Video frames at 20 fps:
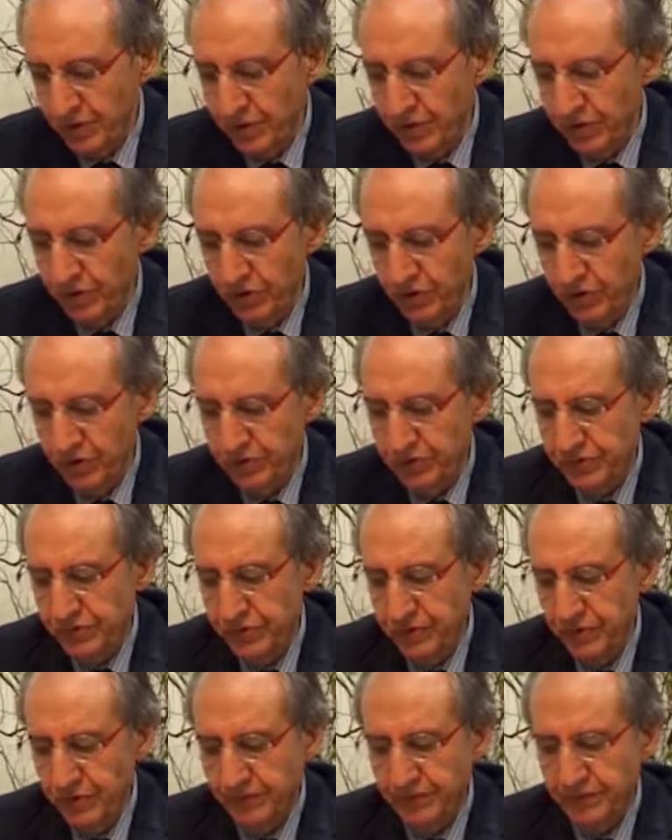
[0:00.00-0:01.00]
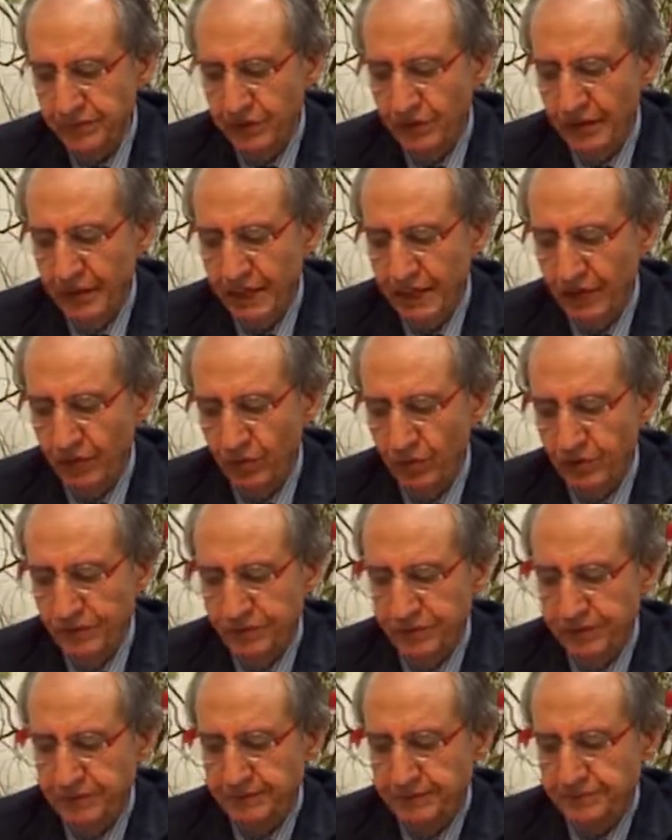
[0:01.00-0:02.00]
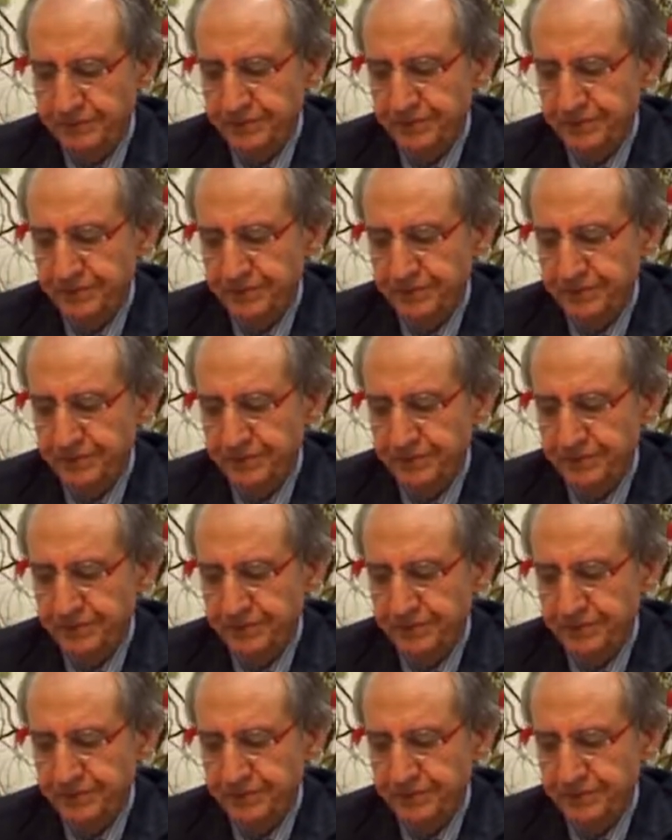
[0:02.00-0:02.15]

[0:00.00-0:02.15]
in use of the language.